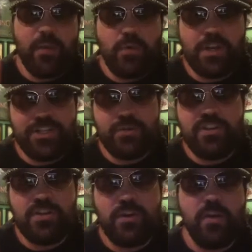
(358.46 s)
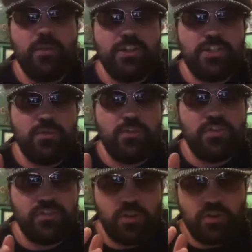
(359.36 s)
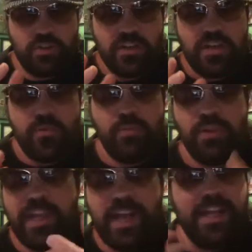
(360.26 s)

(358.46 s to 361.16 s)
wish she would just notice play a